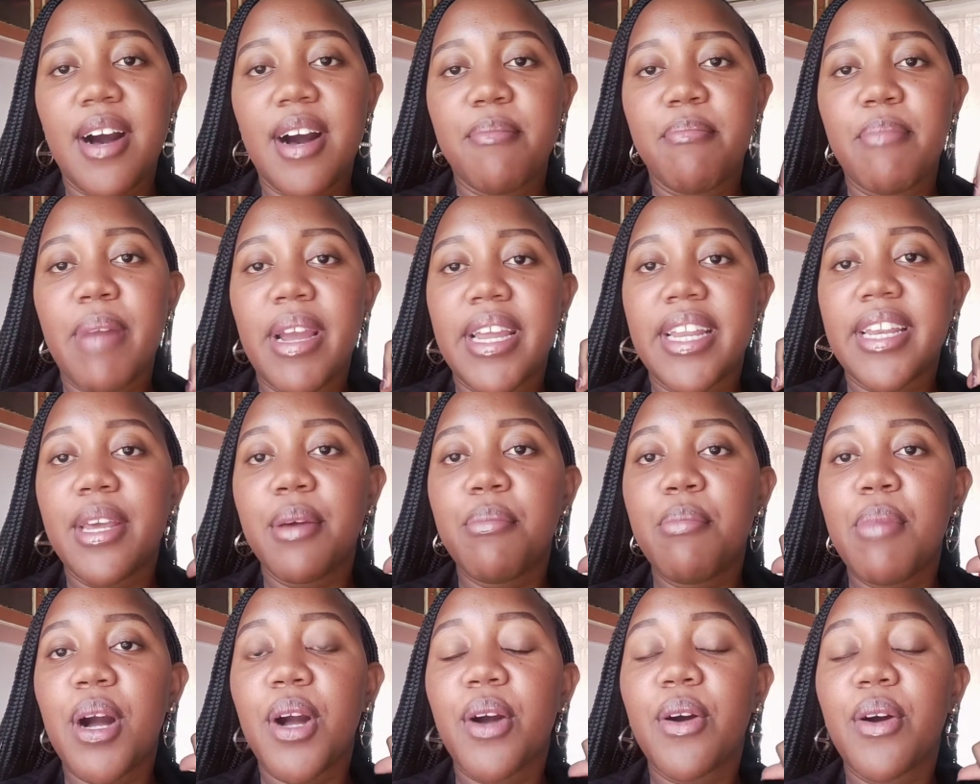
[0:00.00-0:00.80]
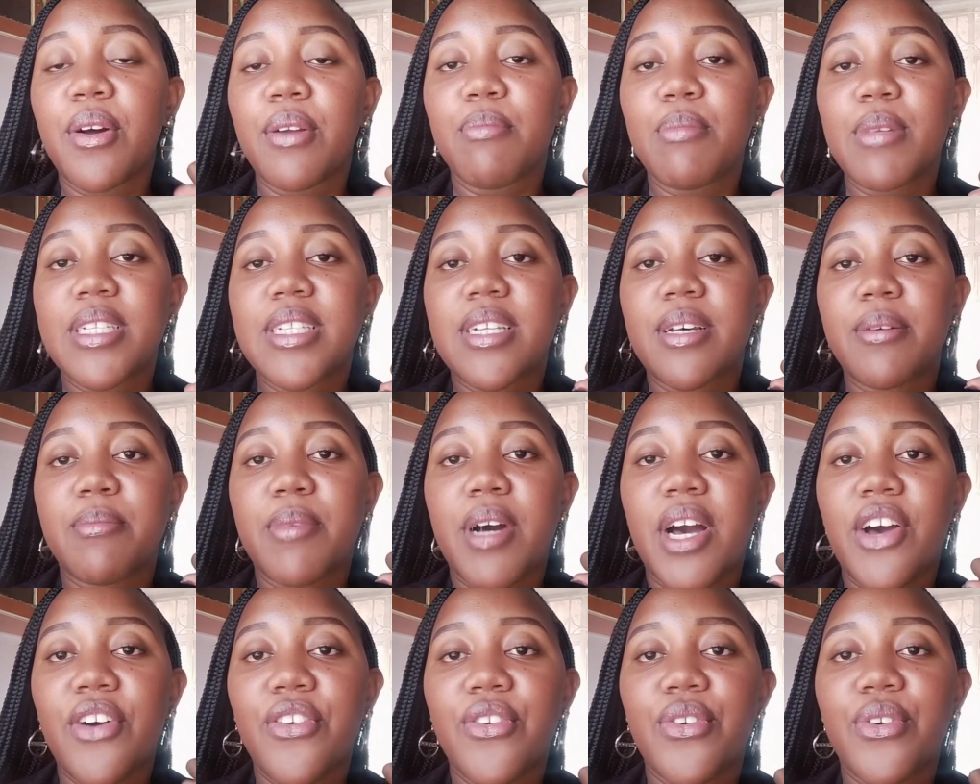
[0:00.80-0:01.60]
My neighbor got me some
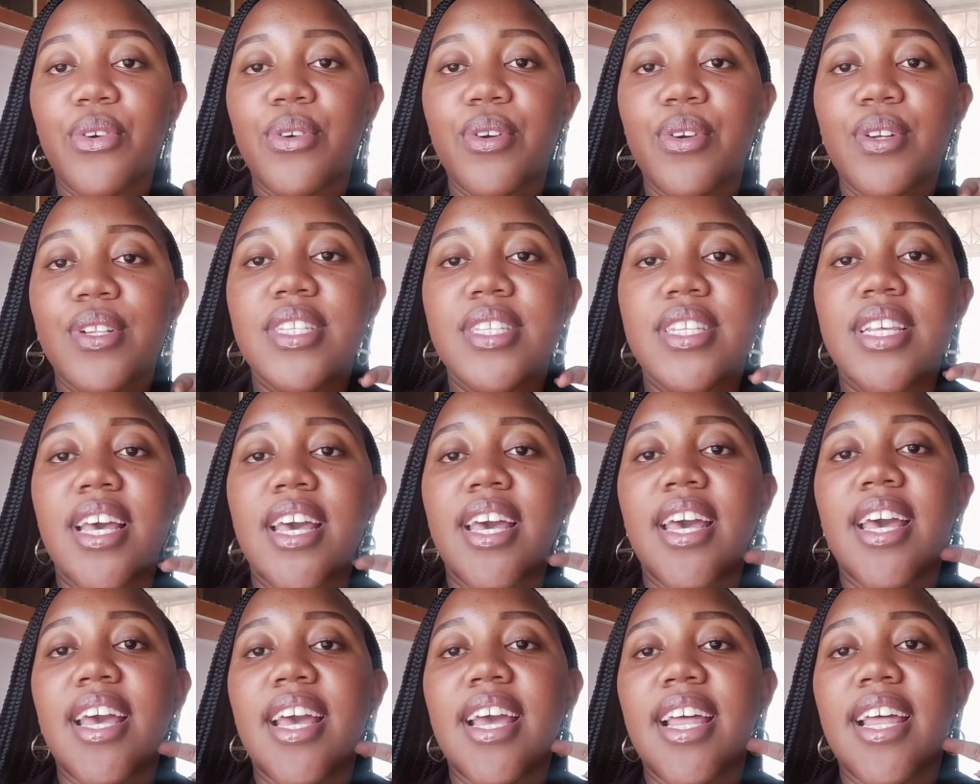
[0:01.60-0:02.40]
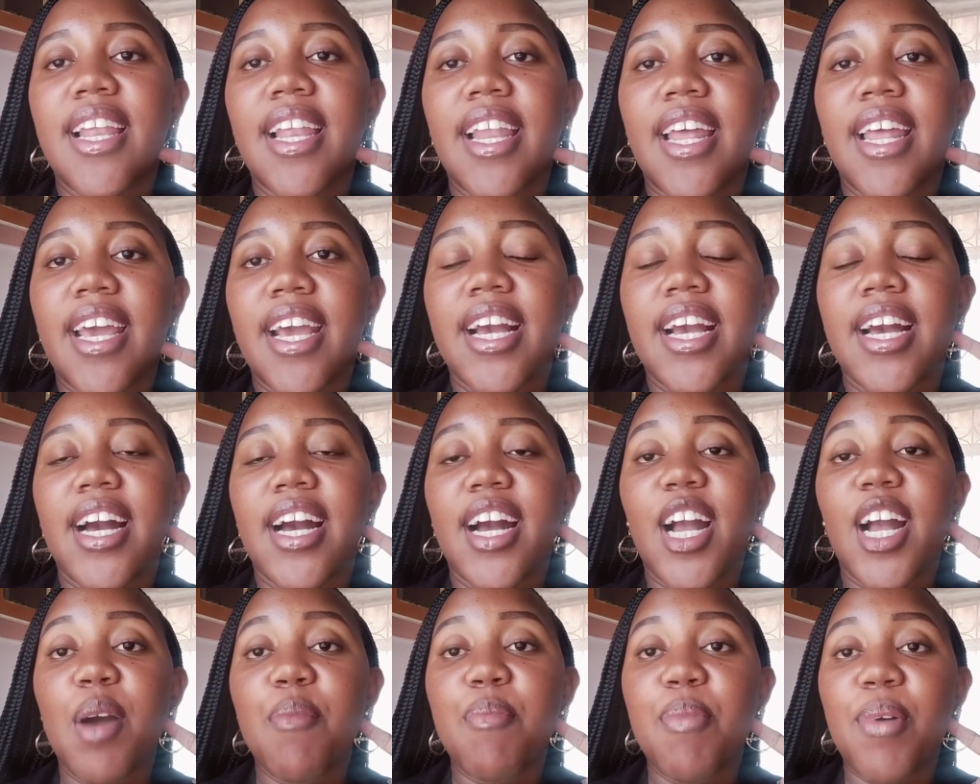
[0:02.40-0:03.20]
arrowroots like a
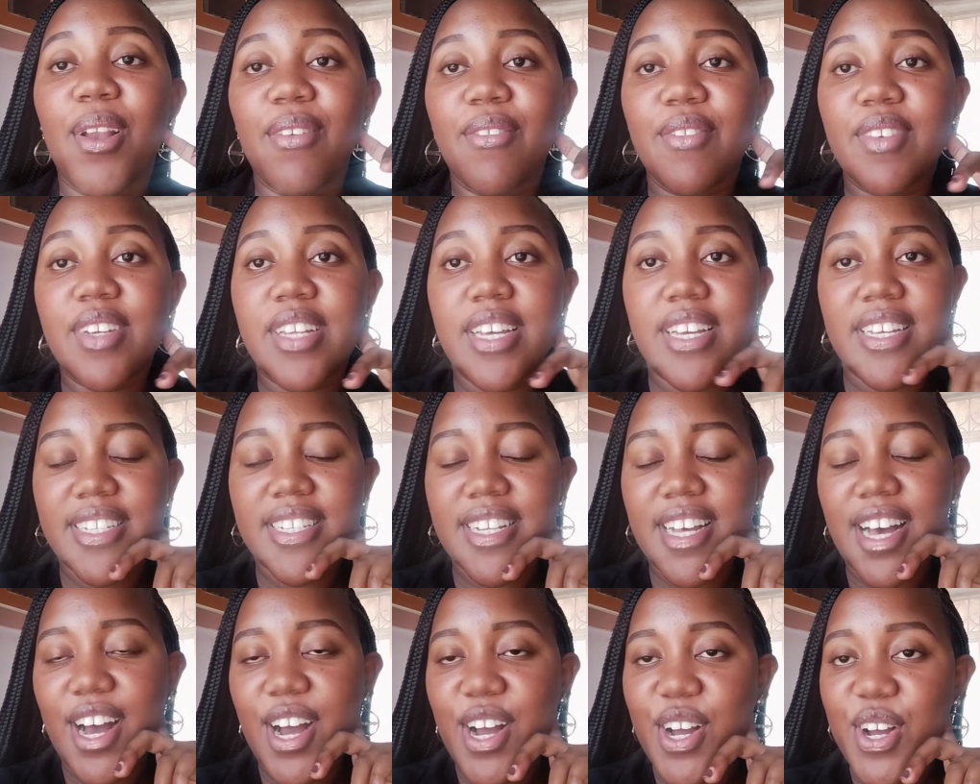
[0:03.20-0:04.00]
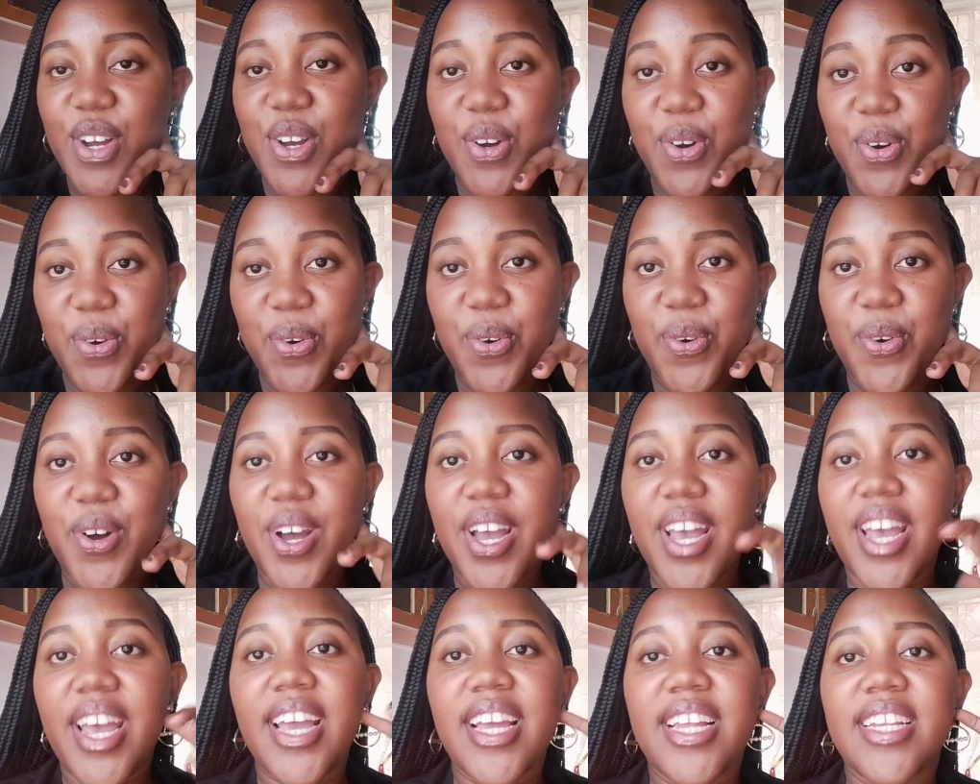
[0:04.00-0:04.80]
couple of days ago,
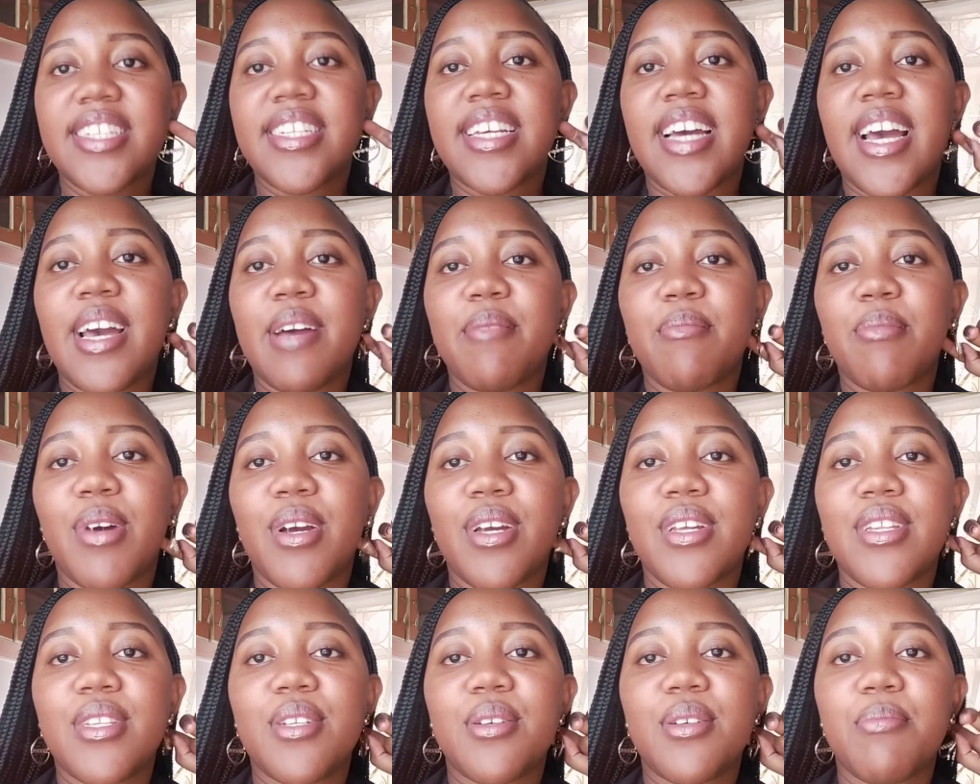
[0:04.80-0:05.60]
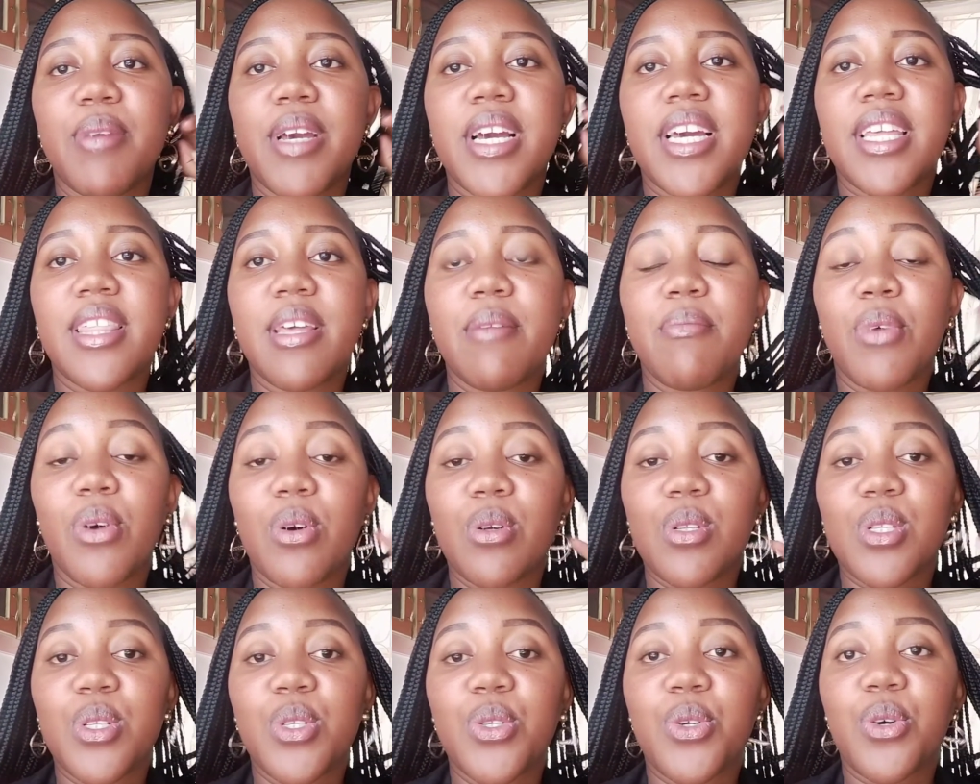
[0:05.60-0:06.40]
and I'm going to make them
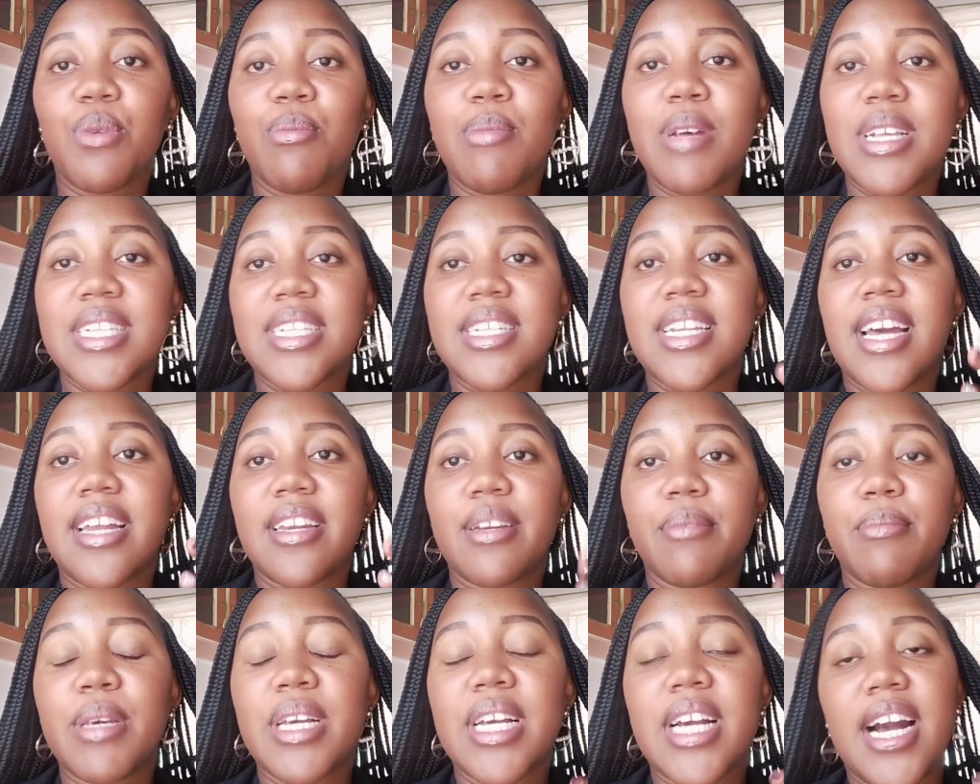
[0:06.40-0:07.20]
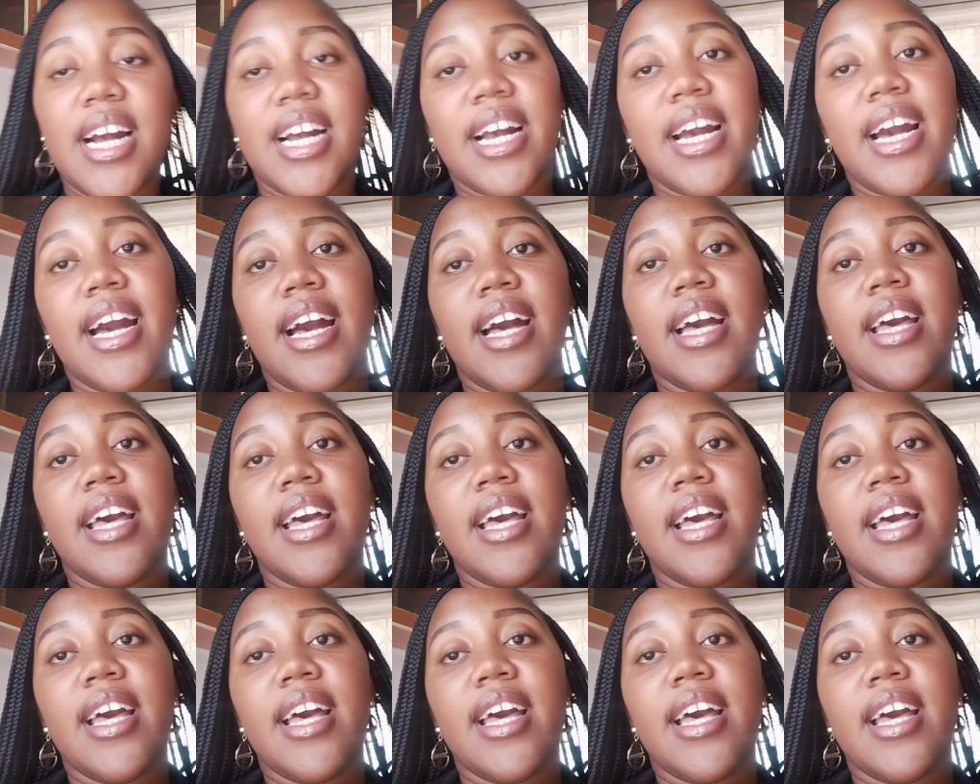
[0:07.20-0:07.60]
because ndoma zinaribikanga